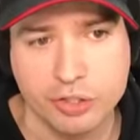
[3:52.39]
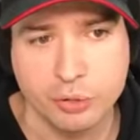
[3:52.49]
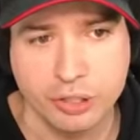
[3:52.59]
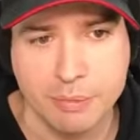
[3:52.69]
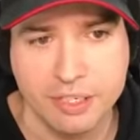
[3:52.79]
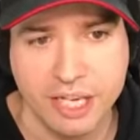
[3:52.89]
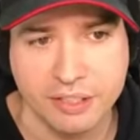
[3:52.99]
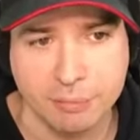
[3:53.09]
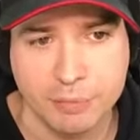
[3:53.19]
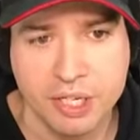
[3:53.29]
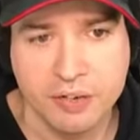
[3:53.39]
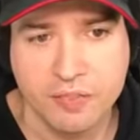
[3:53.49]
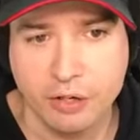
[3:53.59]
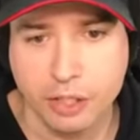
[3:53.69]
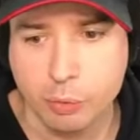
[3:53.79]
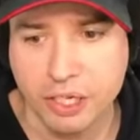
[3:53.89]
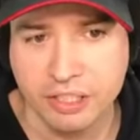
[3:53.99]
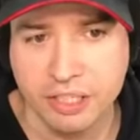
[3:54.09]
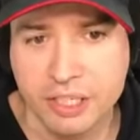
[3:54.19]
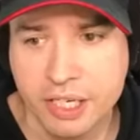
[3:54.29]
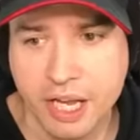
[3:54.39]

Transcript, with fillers: to eliminate him very quickly.